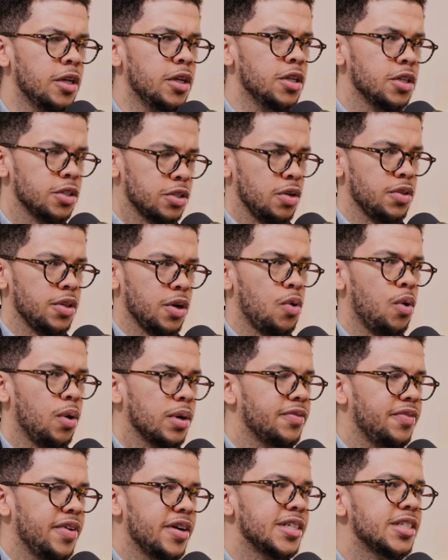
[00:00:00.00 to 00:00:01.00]
So the
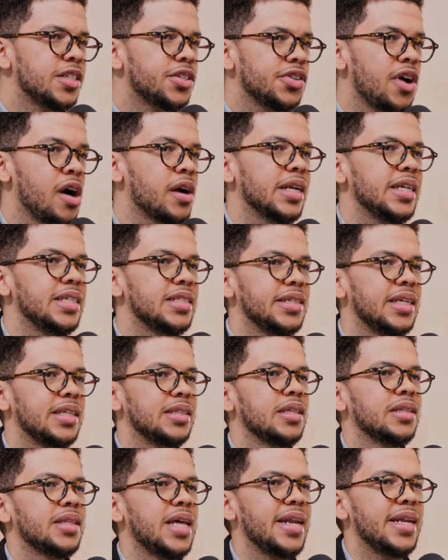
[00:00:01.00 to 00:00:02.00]
court very strongly said
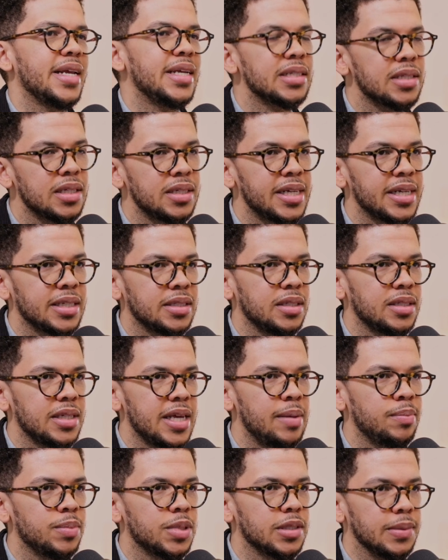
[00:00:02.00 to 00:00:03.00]
that that interdict
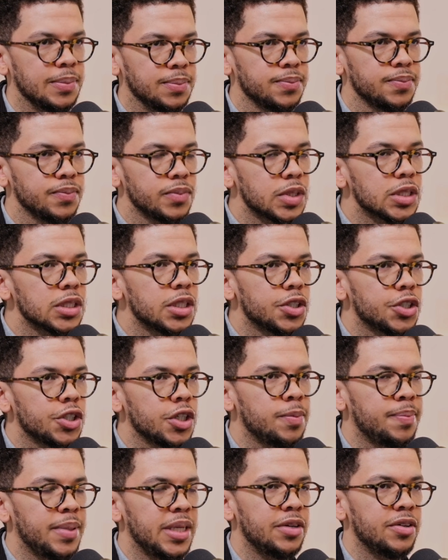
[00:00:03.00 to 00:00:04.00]
attempt
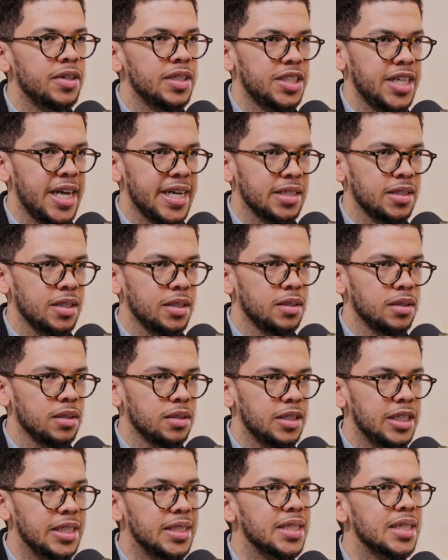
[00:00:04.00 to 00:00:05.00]
should be rejected.
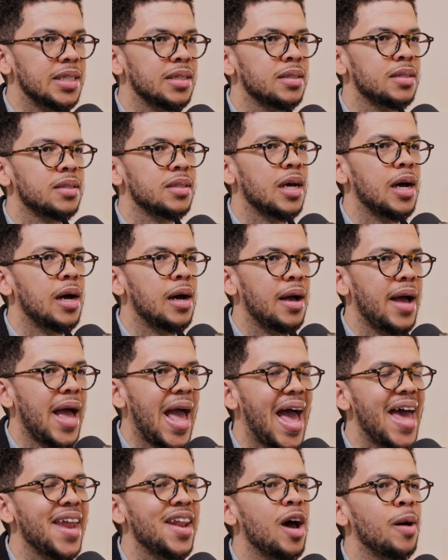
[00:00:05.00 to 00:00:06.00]
It didn't
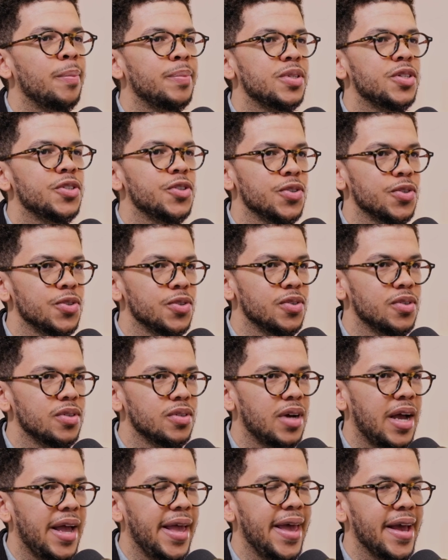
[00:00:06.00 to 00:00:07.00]
add up to
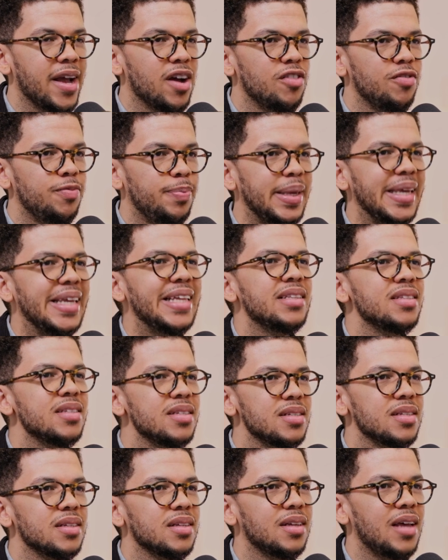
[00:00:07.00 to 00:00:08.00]
a heck of
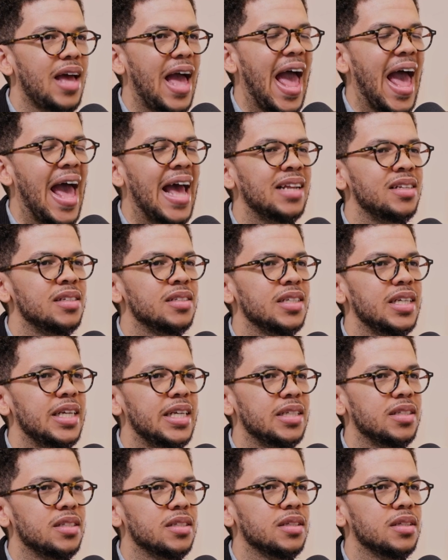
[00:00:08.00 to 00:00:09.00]
beans, and
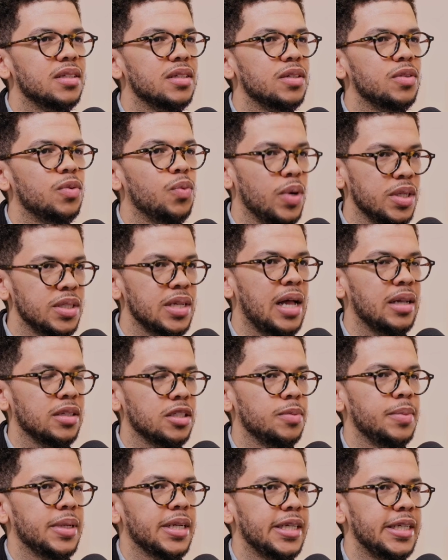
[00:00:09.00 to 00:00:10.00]
it was
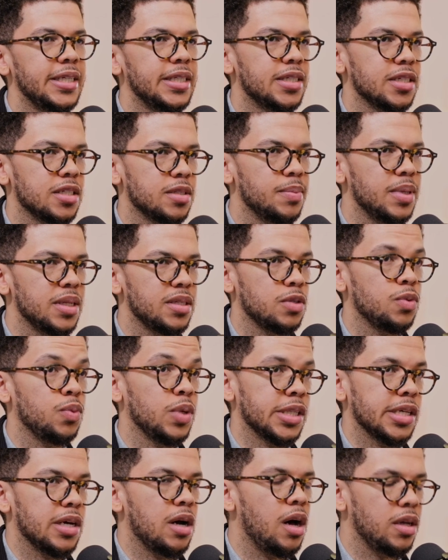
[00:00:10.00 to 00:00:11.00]
ultimately dismissed
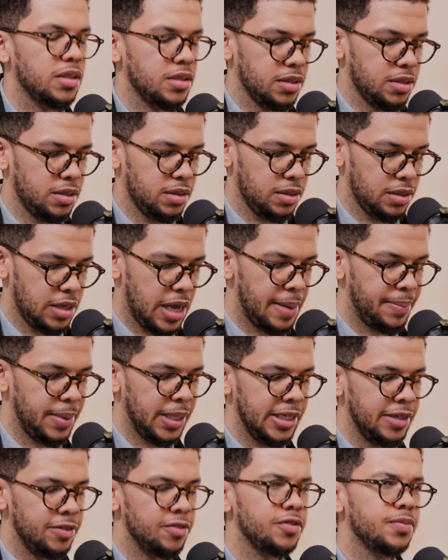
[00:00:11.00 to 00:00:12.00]
with costs, I
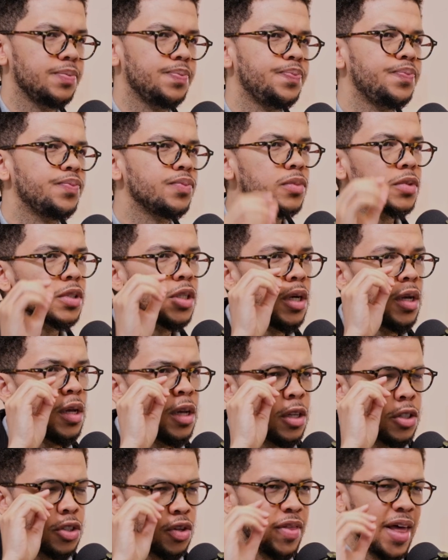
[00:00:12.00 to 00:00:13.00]
believe.
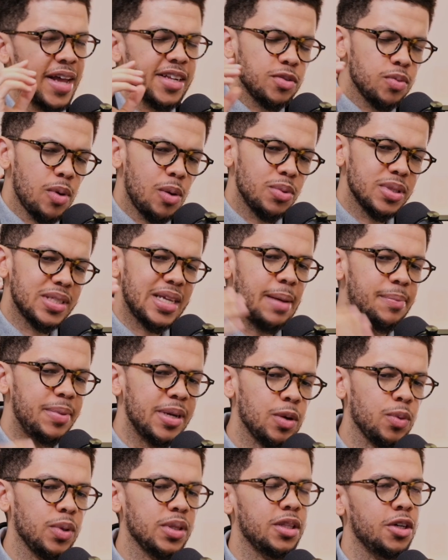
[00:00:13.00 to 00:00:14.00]
So that's what was
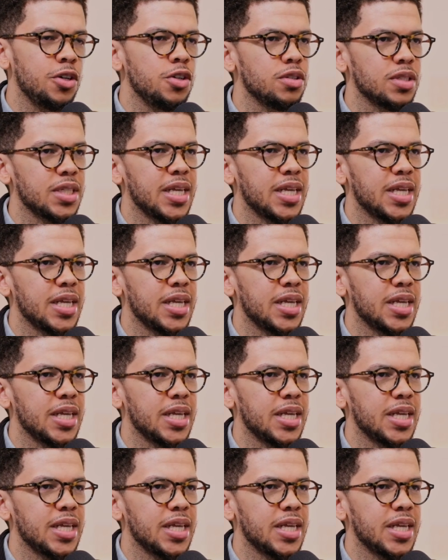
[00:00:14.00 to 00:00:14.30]
happening with those